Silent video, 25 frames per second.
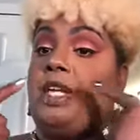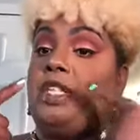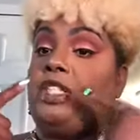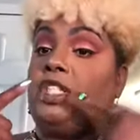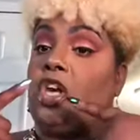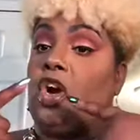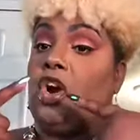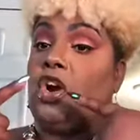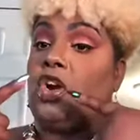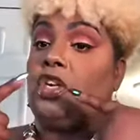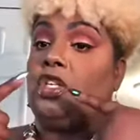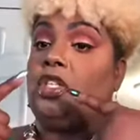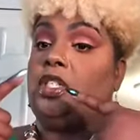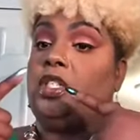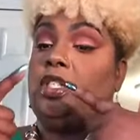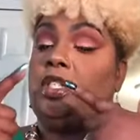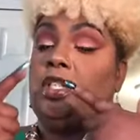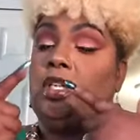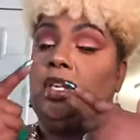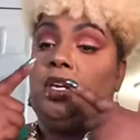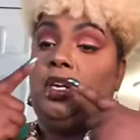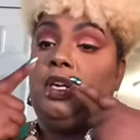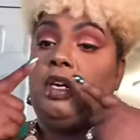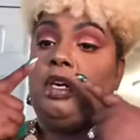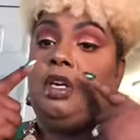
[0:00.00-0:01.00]
Tarts
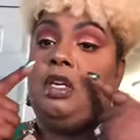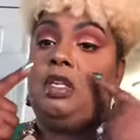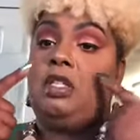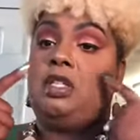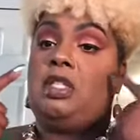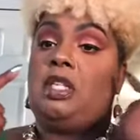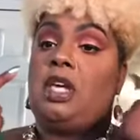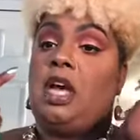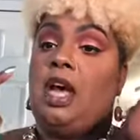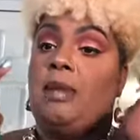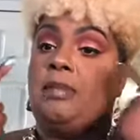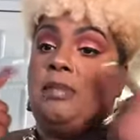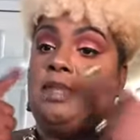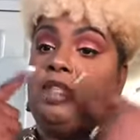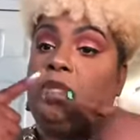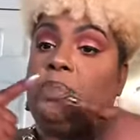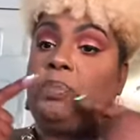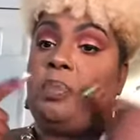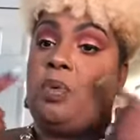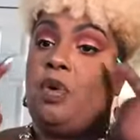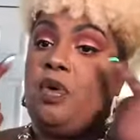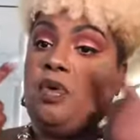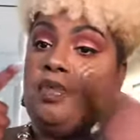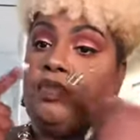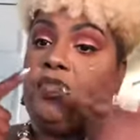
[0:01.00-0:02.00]
Timeless
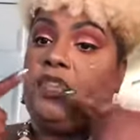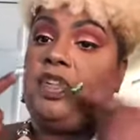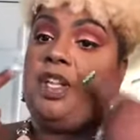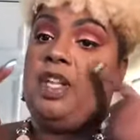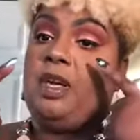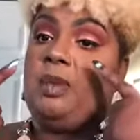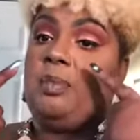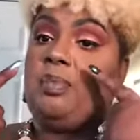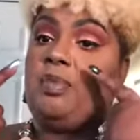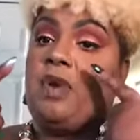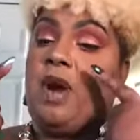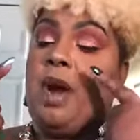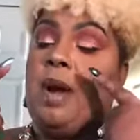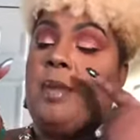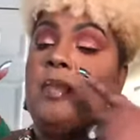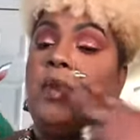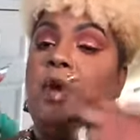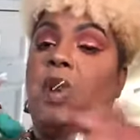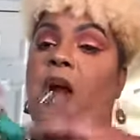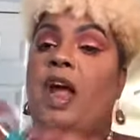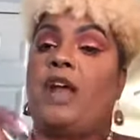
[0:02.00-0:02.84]
Pore Filling Primer.